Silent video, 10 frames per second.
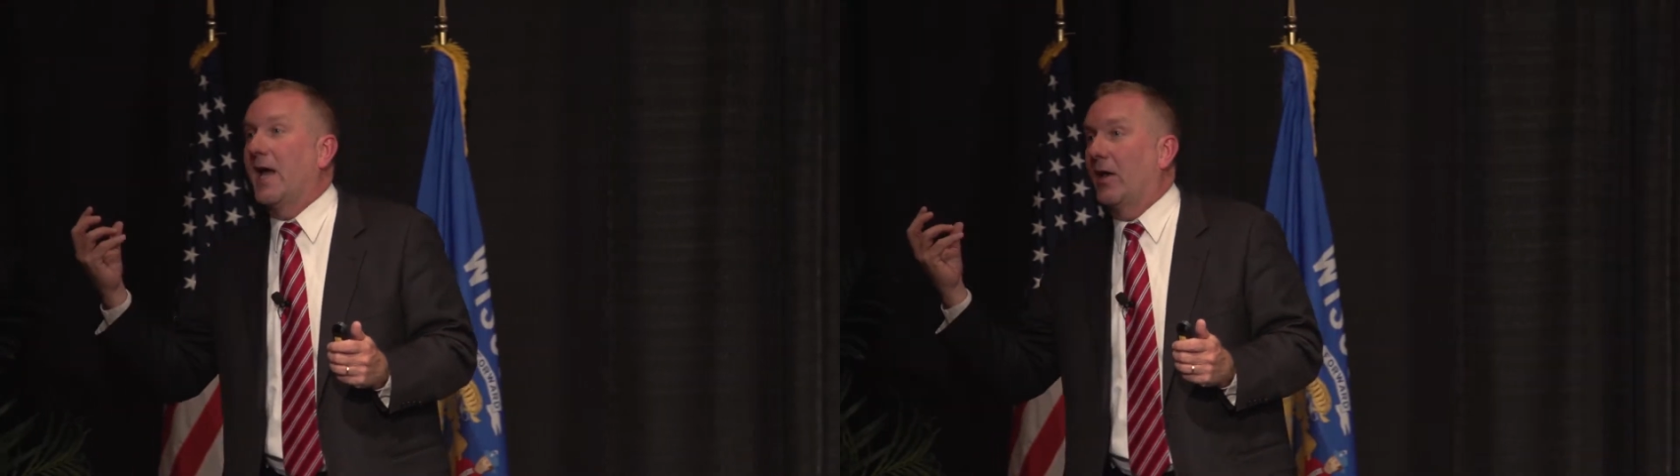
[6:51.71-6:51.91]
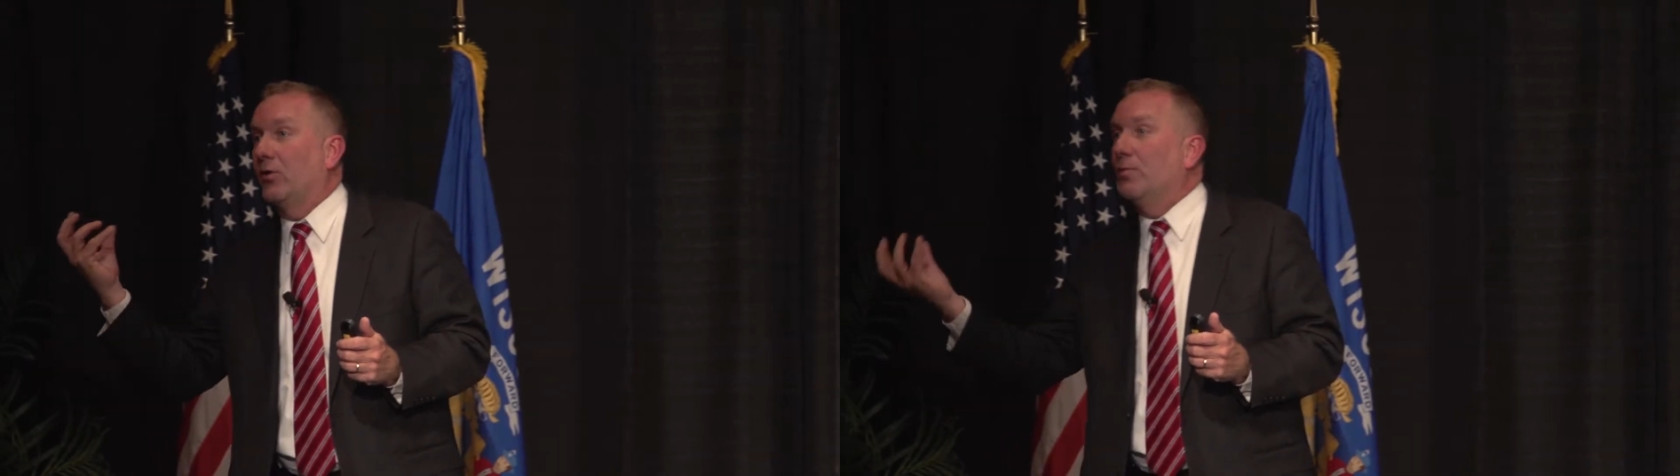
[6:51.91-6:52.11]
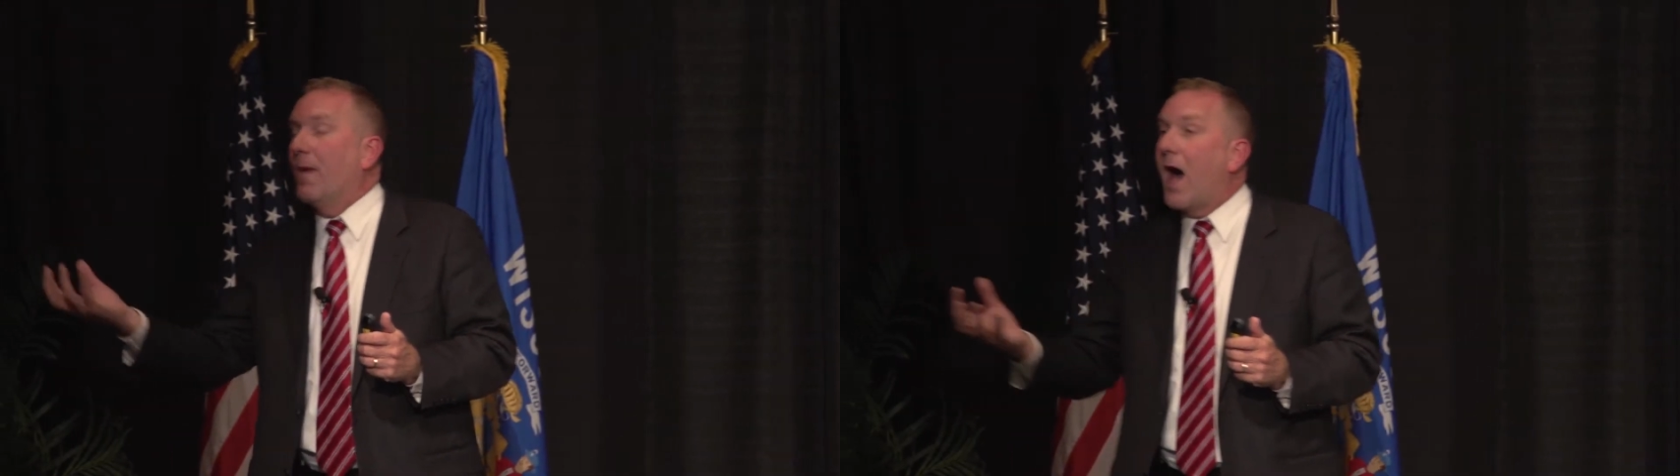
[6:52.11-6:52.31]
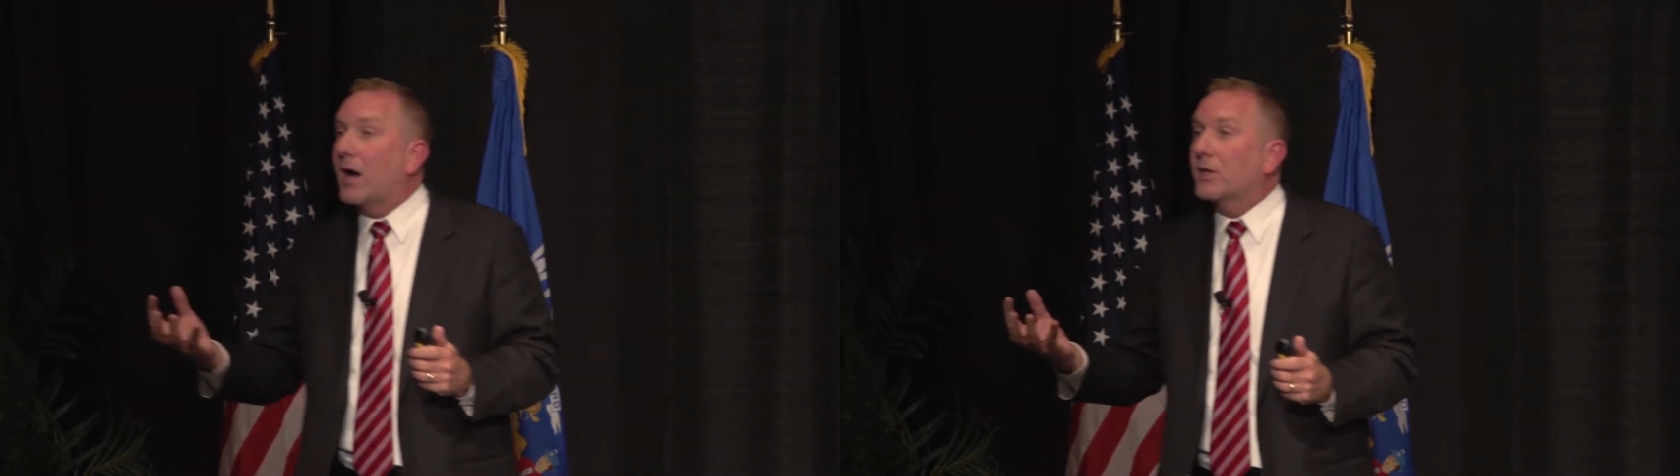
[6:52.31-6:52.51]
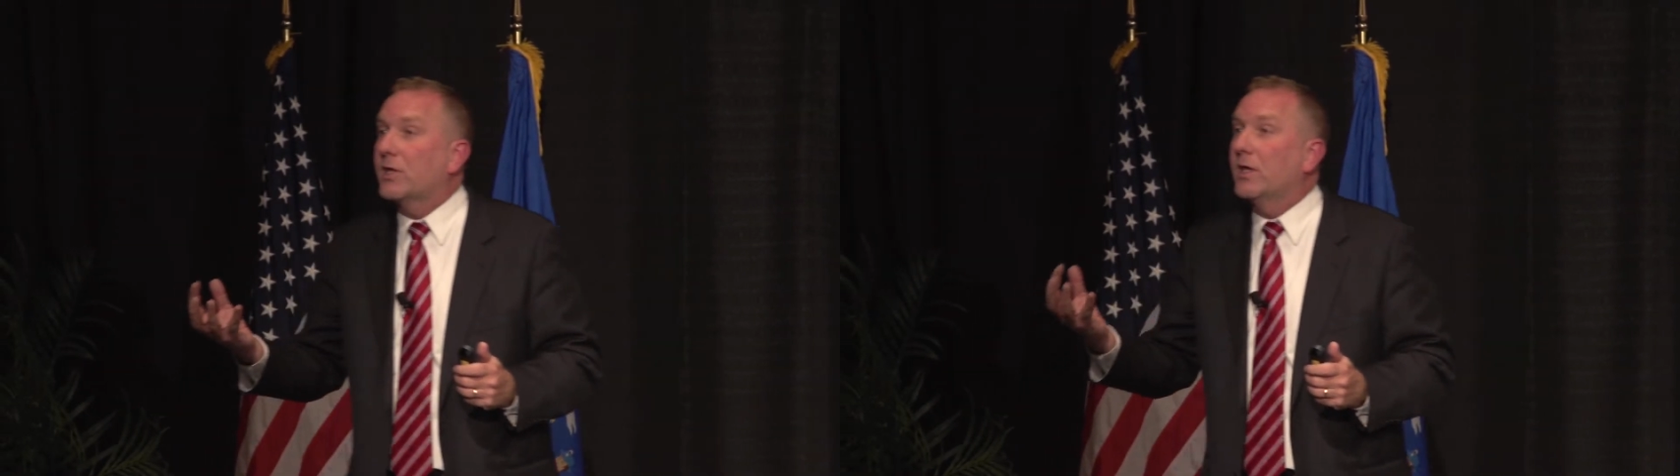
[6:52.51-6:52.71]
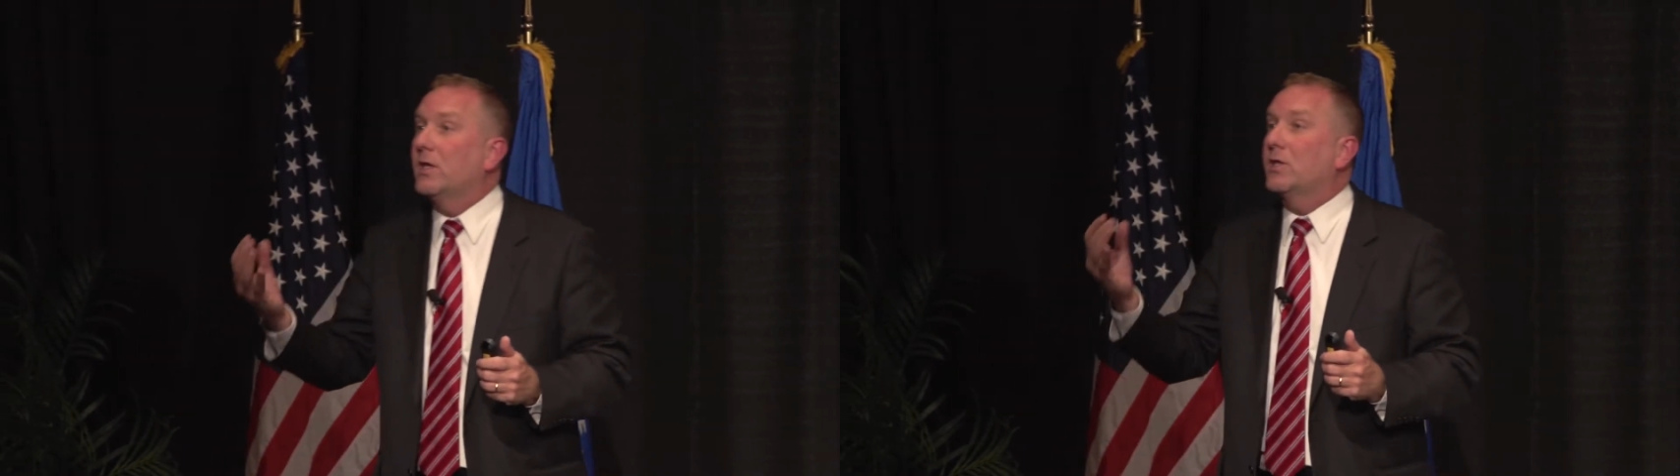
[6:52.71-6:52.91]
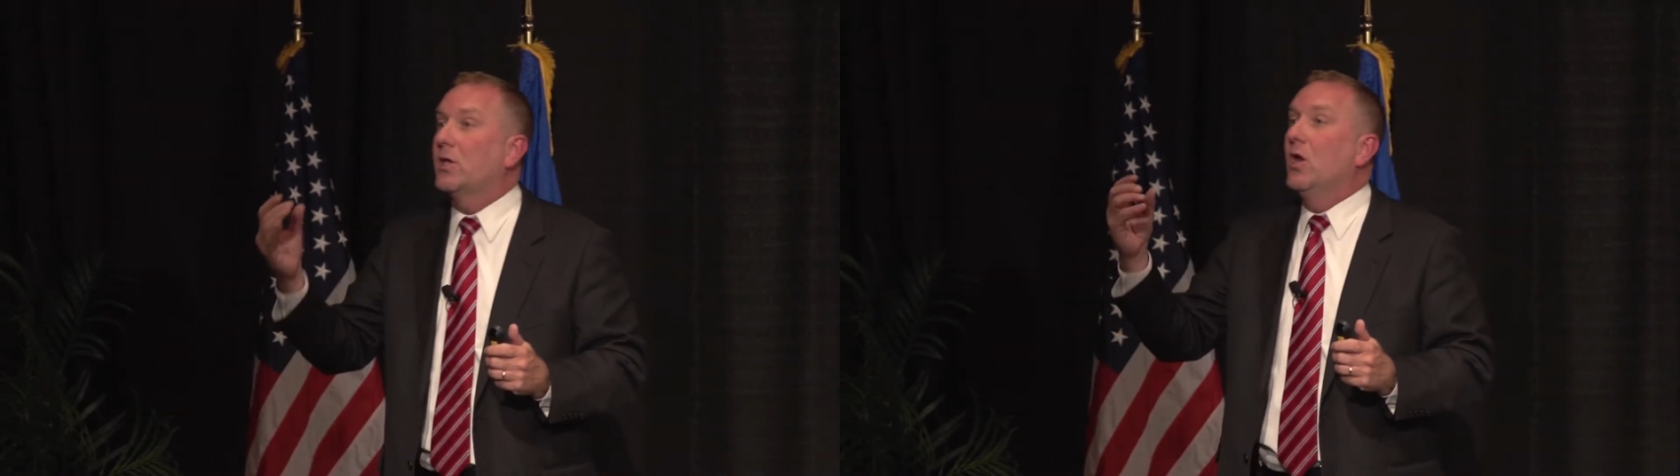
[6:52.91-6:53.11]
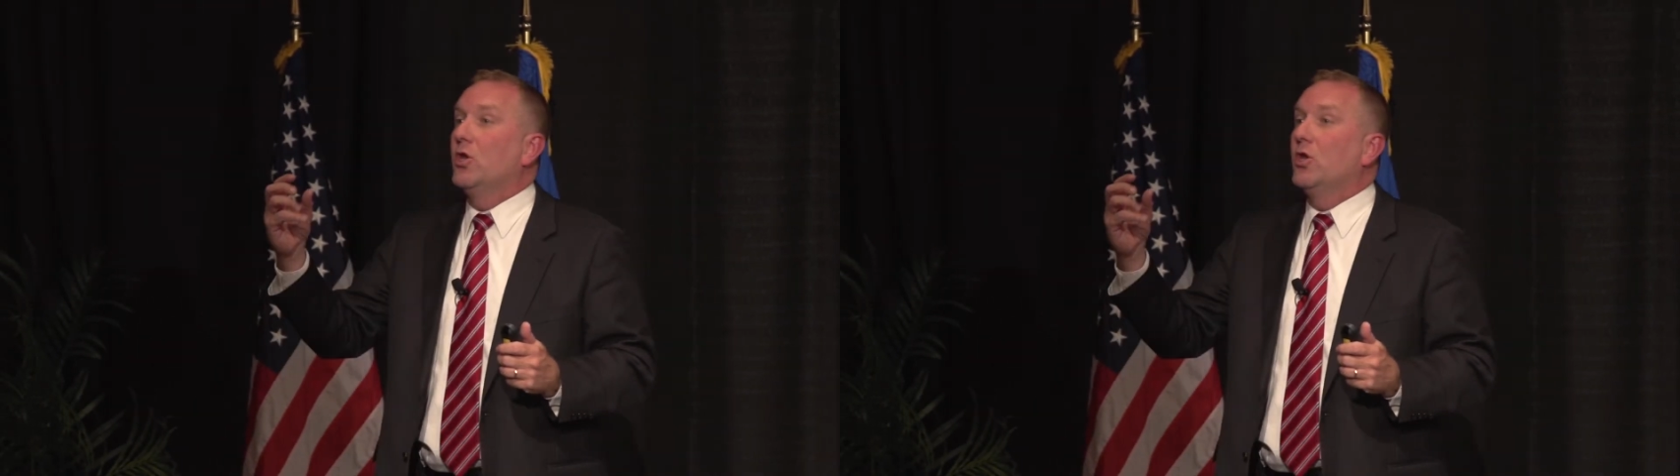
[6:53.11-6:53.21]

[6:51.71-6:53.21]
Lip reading: out new boxes.